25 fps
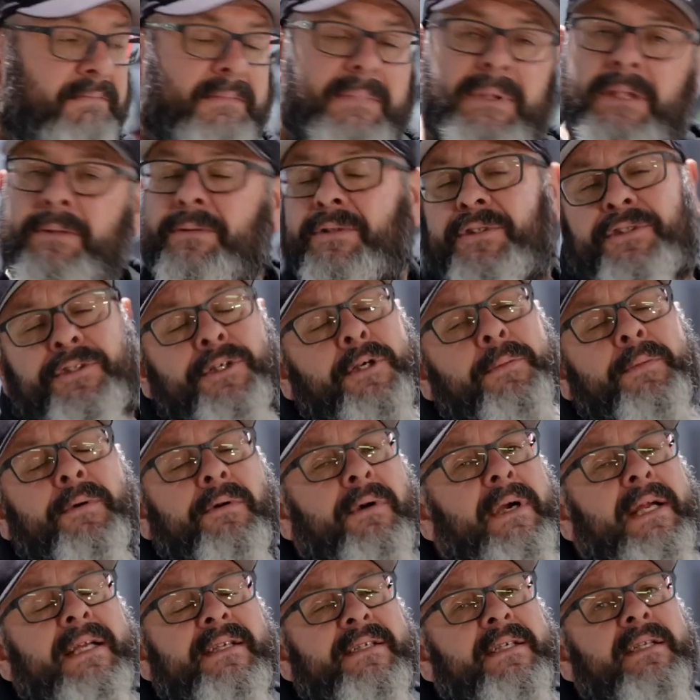it was
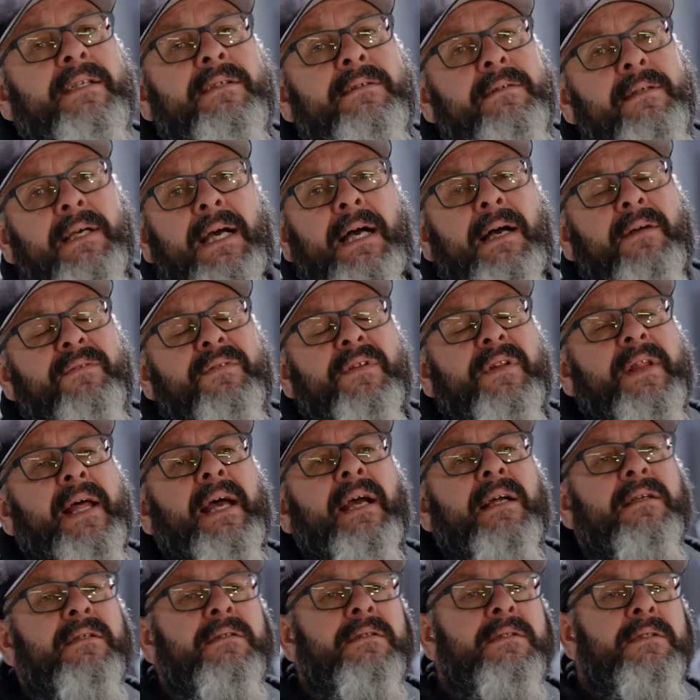super easy after
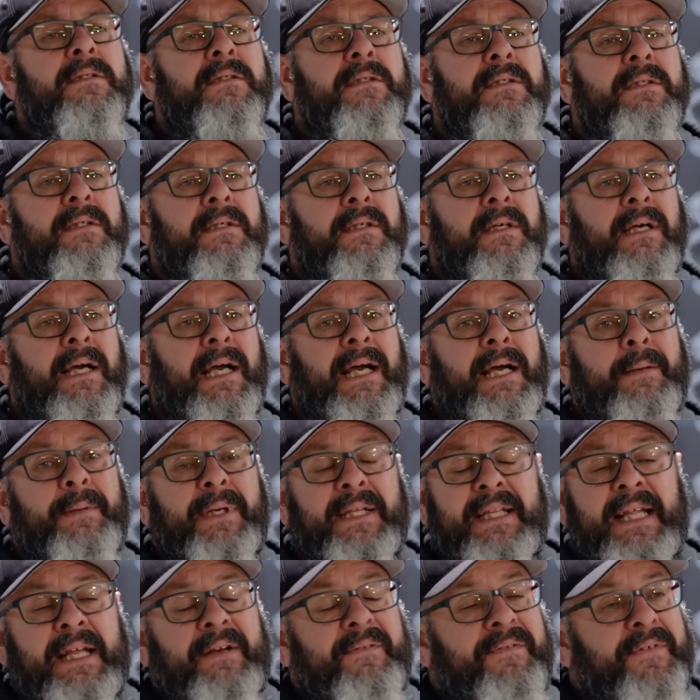that.
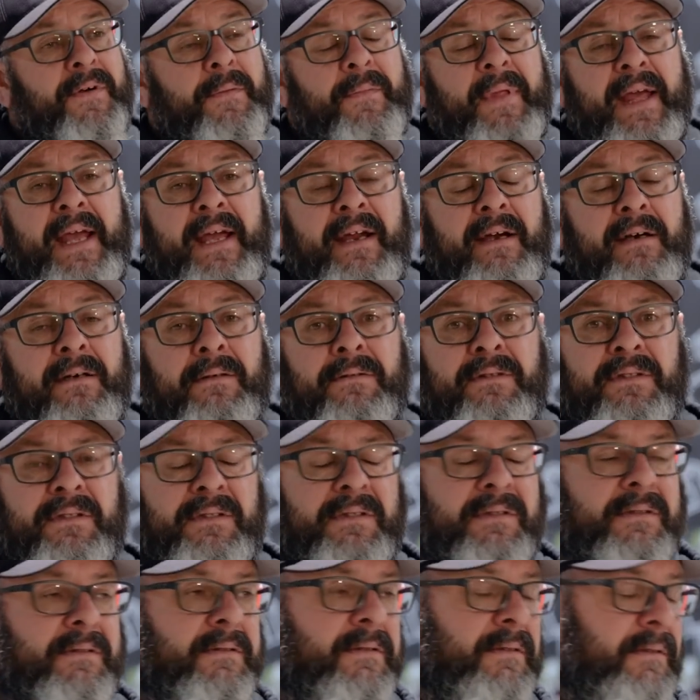And then from there, it
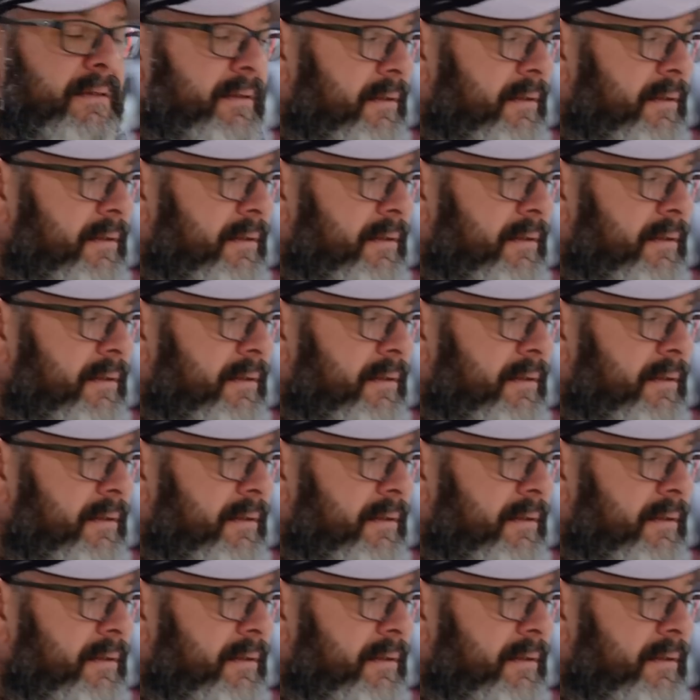was